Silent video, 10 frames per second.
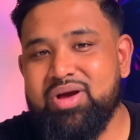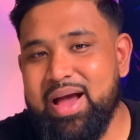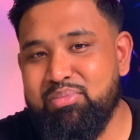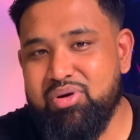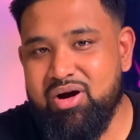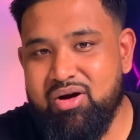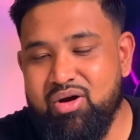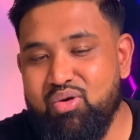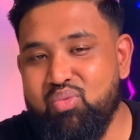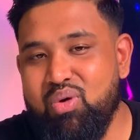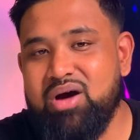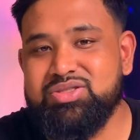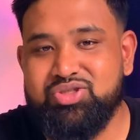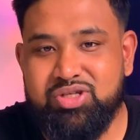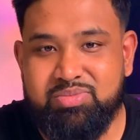camera while
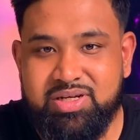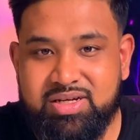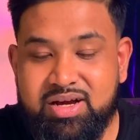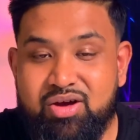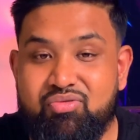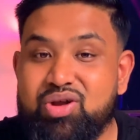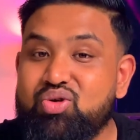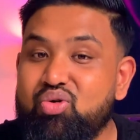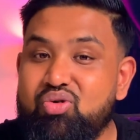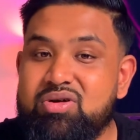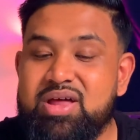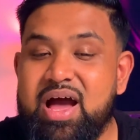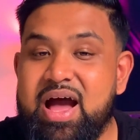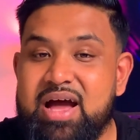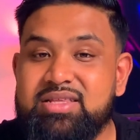streaming, record
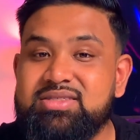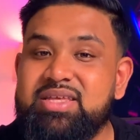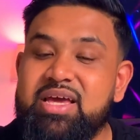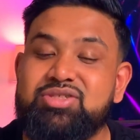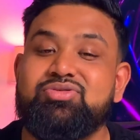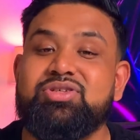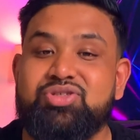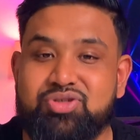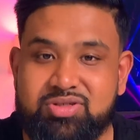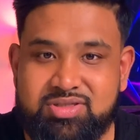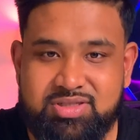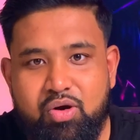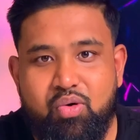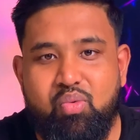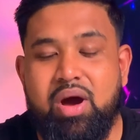and take screenshots.
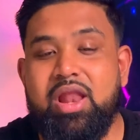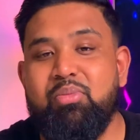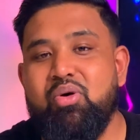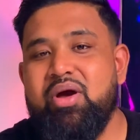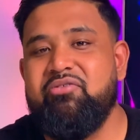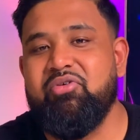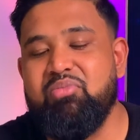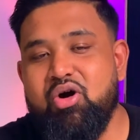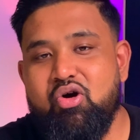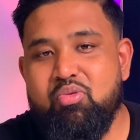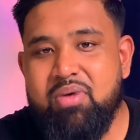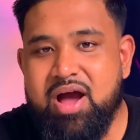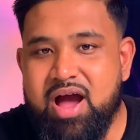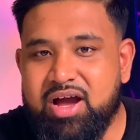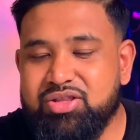While I'm away from home,
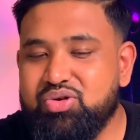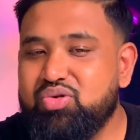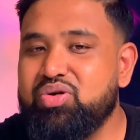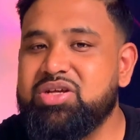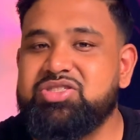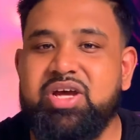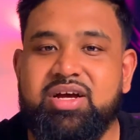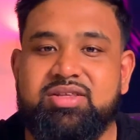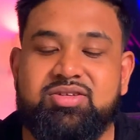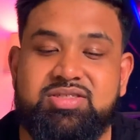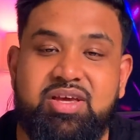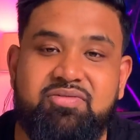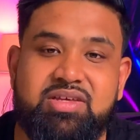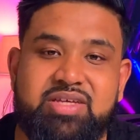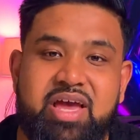I can do a quick check to see if
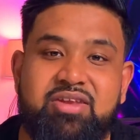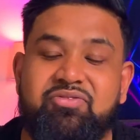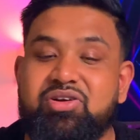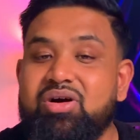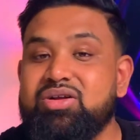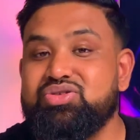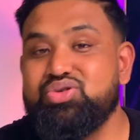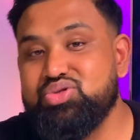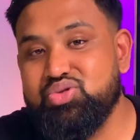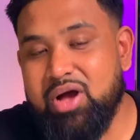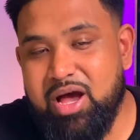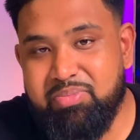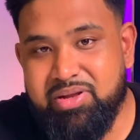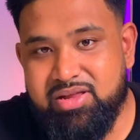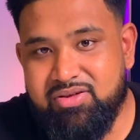there's anything unusual
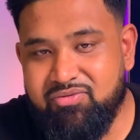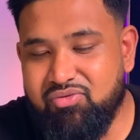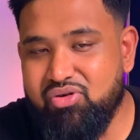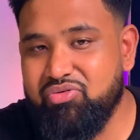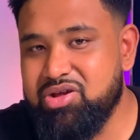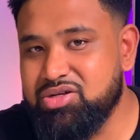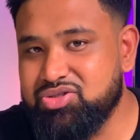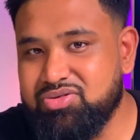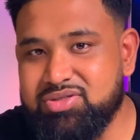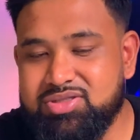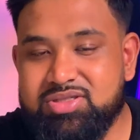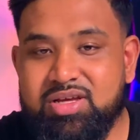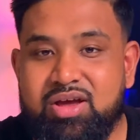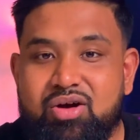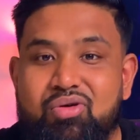happening for reassurance,
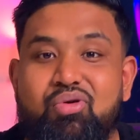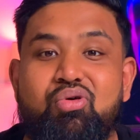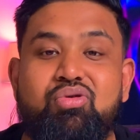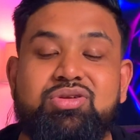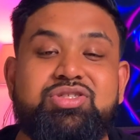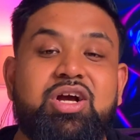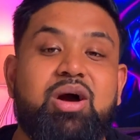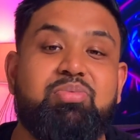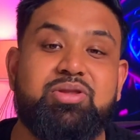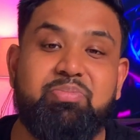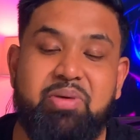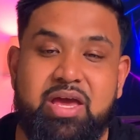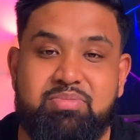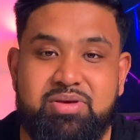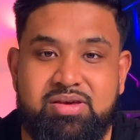or check up on the
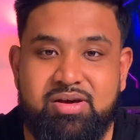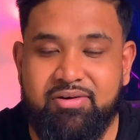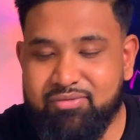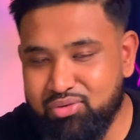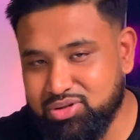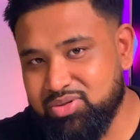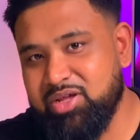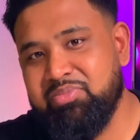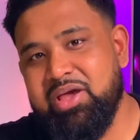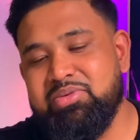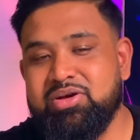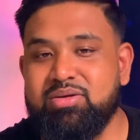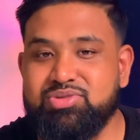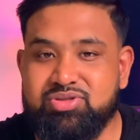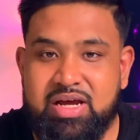baby, of course when the baby
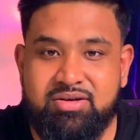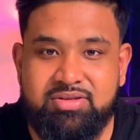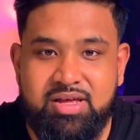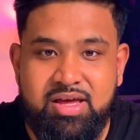comes round,